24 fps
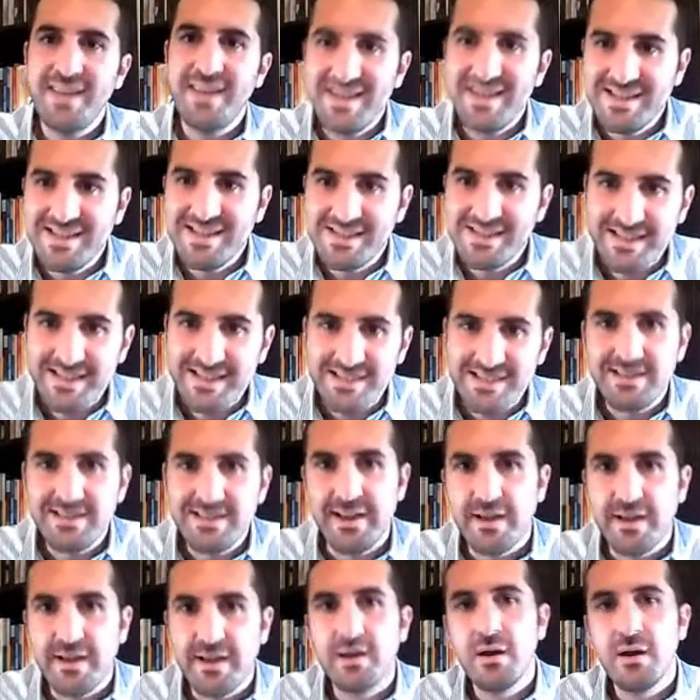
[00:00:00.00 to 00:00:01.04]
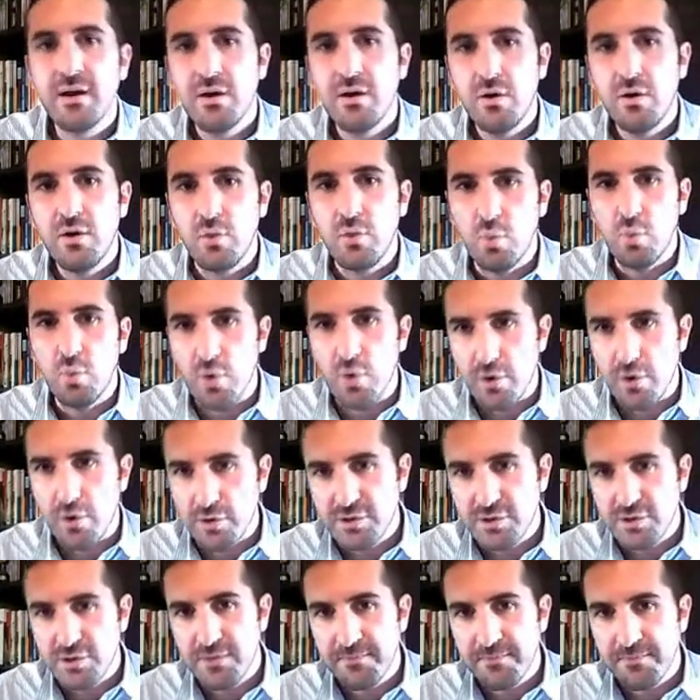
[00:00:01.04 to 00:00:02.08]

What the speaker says: existing word.